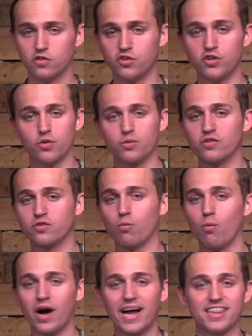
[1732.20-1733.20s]
It's another
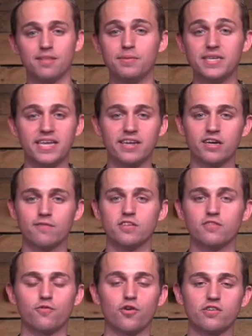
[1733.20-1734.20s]
reason why at the beginning of
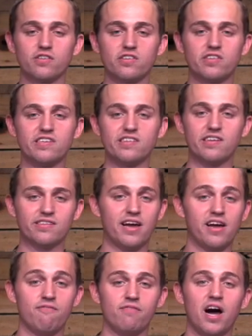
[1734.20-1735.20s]
these verses he says, I
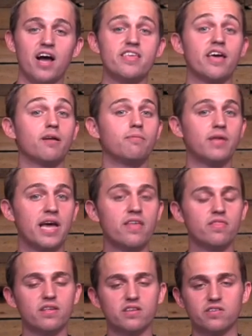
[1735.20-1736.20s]
have not yet
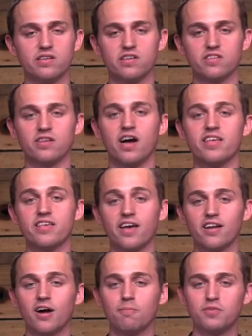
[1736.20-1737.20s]
obtained this. He has not
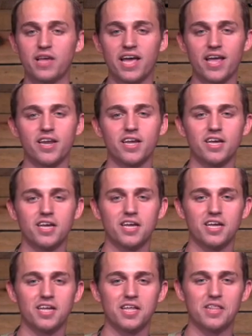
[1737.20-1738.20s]
yet obtained
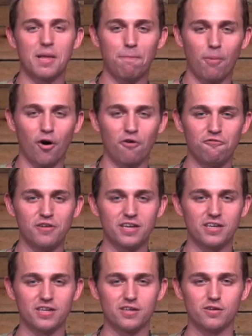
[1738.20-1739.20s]
that
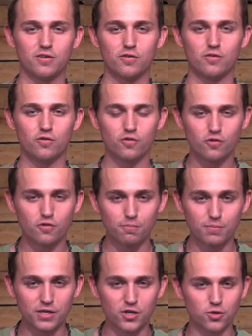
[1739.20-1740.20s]
perfect
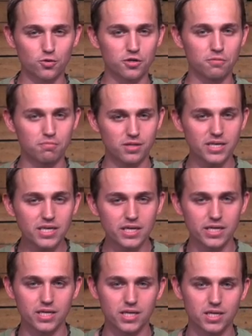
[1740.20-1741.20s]
spiritual
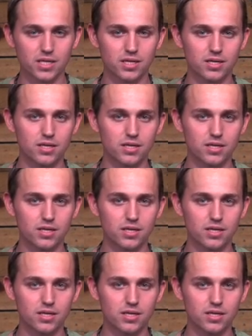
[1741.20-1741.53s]
completeness.